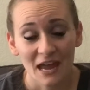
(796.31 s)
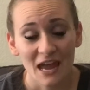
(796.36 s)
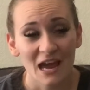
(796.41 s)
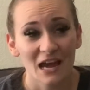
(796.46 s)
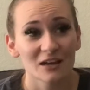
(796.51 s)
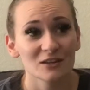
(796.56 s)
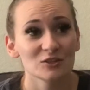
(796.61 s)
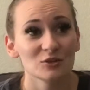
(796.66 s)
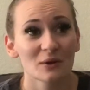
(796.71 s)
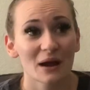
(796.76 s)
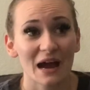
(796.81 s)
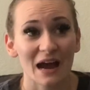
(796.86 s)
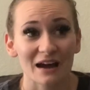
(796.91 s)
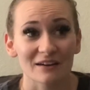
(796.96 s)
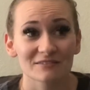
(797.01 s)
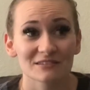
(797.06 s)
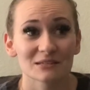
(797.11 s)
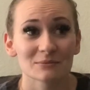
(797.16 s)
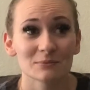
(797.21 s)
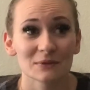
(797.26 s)
and you have
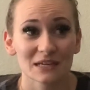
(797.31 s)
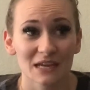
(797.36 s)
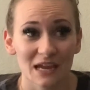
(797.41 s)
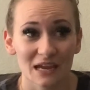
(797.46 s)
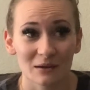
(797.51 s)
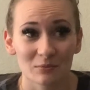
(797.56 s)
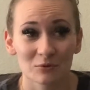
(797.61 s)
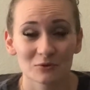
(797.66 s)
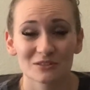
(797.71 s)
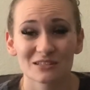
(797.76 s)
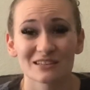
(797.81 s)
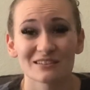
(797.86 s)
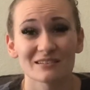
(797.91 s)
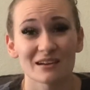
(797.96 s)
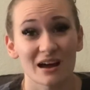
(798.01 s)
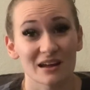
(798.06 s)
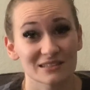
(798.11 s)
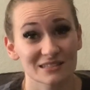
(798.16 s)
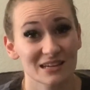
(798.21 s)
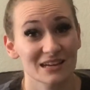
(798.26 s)
to be able to
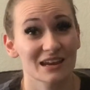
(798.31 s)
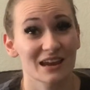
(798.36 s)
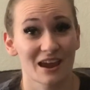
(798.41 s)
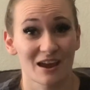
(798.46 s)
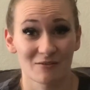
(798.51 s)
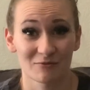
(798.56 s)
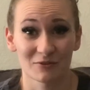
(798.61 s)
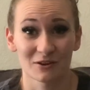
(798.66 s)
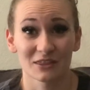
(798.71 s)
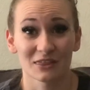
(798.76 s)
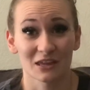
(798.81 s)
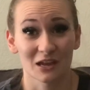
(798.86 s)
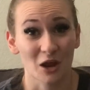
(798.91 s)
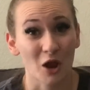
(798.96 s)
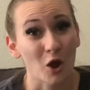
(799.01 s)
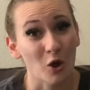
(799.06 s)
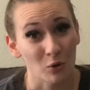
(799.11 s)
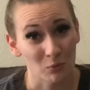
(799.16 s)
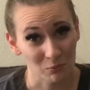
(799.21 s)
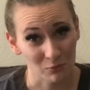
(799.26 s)
not take everything
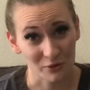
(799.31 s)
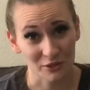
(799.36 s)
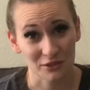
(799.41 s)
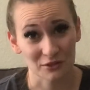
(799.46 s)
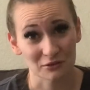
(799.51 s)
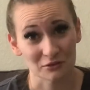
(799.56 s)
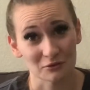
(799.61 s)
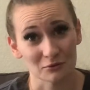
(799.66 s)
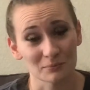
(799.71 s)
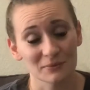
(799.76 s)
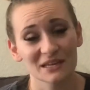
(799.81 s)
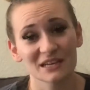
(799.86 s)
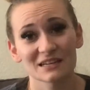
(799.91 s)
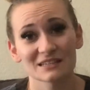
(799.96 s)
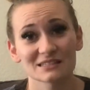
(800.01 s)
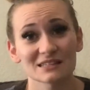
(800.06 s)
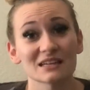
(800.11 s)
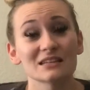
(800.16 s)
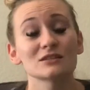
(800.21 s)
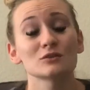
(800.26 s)
home with you, because
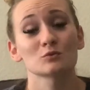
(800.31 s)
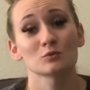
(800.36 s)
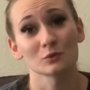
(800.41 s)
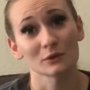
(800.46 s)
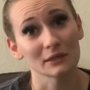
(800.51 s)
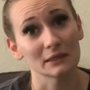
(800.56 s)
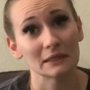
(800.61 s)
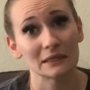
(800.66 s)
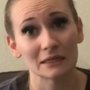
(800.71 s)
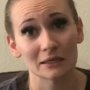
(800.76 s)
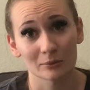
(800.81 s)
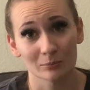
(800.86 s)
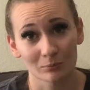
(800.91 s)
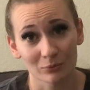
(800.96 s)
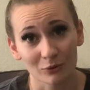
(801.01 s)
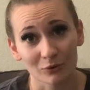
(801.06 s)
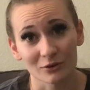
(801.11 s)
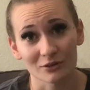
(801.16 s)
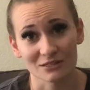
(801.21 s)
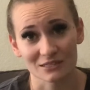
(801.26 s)
that's really
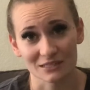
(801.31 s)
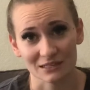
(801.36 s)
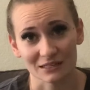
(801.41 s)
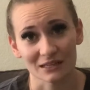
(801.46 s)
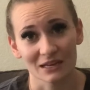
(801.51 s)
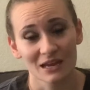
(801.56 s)
important.